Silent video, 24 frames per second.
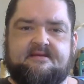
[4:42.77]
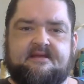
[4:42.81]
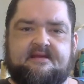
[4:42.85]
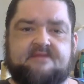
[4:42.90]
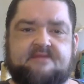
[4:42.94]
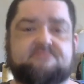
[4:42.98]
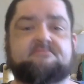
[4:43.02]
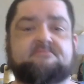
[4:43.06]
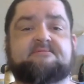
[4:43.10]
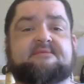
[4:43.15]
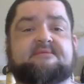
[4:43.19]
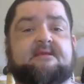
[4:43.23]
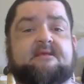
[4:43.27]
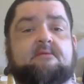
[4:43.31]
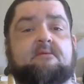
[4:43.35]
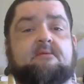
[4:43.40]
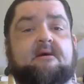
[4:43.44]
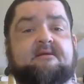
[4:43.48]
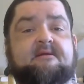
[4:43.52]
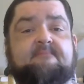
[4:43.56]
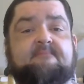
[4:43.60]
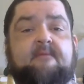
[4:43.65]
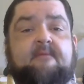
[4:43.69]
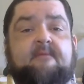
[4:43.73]
And you see a
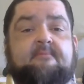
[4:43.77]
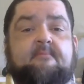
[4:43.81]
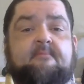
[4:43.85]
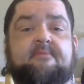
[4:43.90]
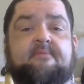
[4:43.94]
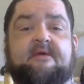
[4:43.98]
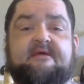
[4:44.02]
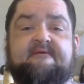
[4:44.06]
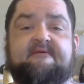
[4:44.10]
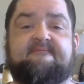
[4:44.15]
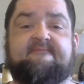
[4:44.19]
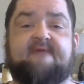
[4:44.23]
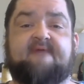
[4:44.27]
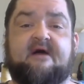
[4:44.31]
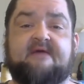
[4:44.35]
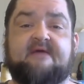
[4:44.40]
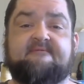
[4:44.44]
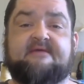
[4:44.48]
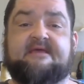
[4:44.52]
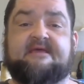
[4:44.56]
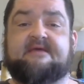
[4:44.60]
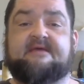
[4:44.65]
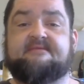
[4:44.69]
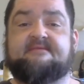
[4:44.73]
lot of people playing
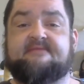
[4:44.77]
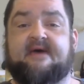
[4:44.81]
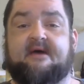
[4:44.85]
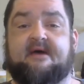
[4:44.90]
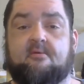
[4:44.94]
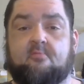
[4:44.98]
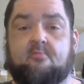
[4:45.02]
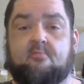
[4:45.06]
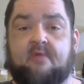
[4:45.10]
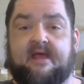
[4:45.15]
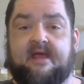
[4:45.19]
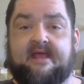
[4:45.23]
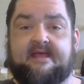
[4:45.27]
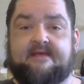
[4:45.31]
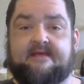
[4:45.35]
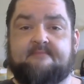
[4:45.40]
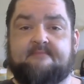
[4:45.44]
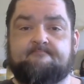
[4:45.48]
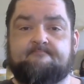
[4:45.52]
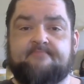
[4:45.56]
5e in that way,